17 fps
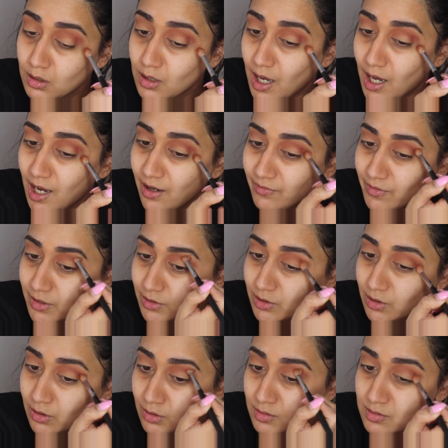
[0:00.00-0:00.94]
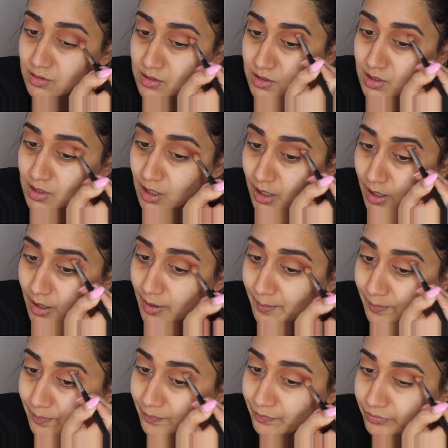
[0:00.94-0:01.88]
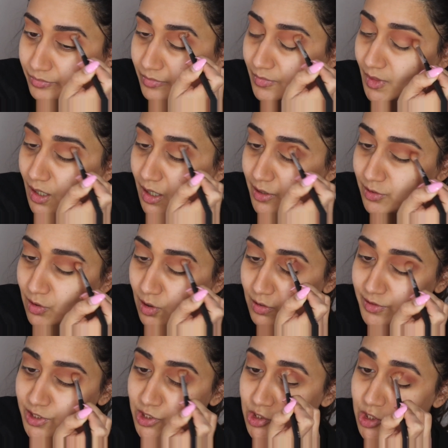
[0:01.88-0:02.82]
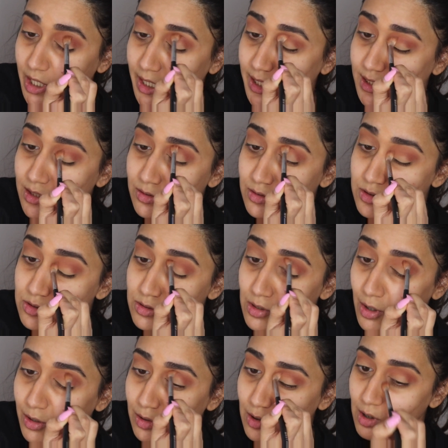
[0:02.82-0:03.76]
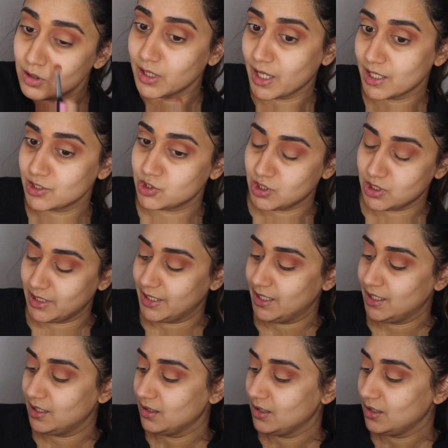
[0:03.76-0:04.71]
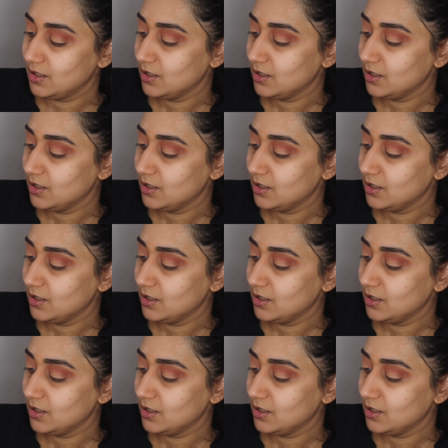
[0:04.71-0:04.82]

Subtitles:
I haven't used an orange shade in so long actually.